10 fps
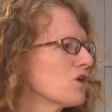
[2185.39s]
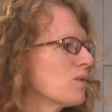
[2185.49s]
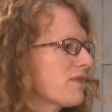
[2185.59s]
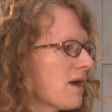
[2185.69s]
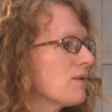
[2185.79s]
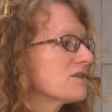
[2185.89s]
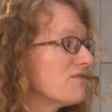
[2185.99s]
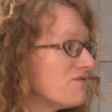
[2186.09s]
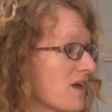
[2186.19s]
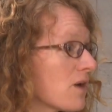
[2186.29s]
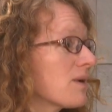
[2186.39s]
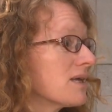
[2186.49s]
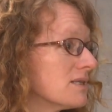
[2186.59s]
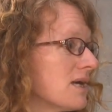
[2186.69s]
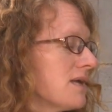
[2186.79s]
her without some
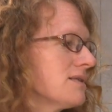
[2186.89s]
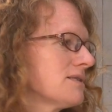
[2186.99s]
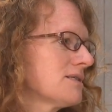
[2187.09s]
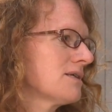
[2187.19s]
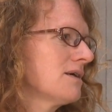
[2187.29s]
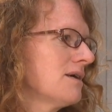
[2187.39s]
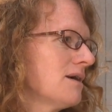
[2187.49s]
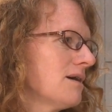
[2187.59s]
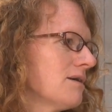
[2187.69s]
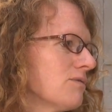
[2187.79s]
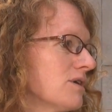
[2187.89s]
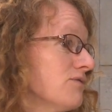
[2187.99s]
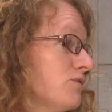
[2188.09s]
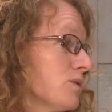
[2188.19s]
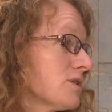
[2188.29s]
very intense
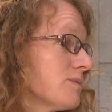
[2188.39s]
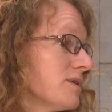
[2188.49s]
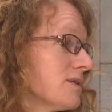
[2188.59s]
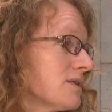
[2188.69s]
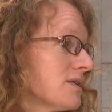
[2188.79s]
reinforcement.